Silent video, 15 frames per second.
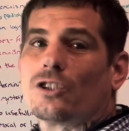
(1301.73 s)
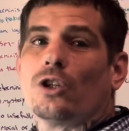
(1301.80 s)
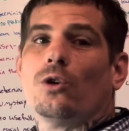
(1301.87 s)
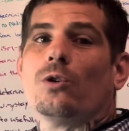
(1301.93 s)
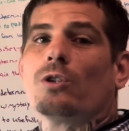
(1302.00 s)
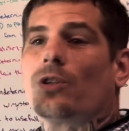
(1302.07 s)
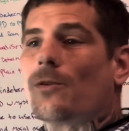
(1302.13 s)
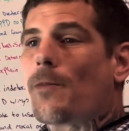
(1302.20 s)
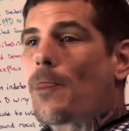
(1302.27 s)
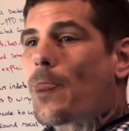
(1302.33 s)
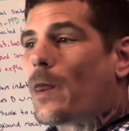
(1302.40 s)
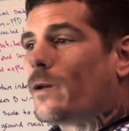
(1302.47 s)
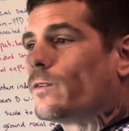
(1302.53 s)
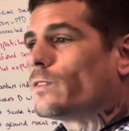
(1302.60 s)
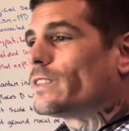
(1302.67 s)
to
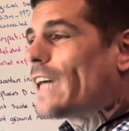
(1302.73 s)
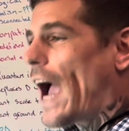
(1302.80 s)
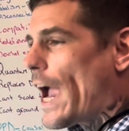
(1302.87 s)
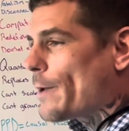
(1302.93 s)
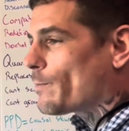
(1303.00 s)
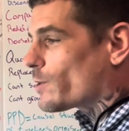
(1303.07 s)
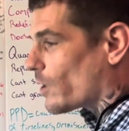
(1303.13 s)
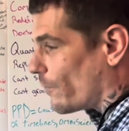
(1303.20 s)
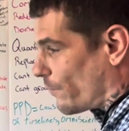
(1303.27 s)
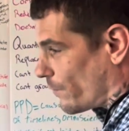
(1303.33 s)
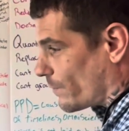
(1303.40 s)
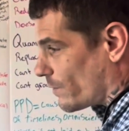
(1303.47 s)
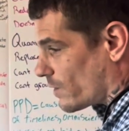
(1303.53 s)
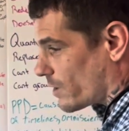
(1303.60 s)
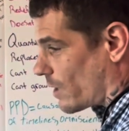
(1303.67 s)
types of
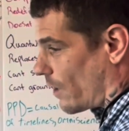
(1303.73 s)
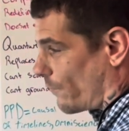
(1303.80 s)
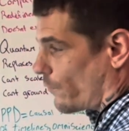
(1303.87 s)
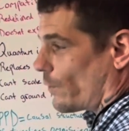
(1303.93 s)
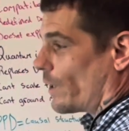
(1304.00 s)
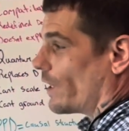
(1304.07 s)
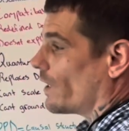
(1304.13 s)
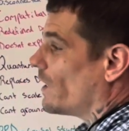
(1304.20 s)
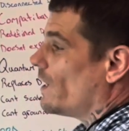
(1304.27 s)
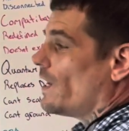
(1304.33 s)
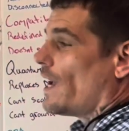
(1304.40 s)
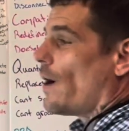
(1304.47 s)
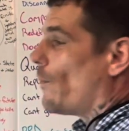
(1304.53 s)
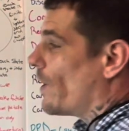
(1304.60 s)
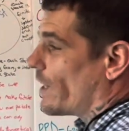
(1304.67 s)
suffering,
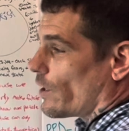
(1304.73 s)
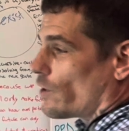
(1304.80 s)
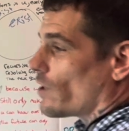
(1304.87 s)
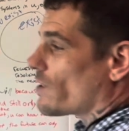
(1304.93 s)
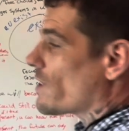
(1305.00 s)
and we can just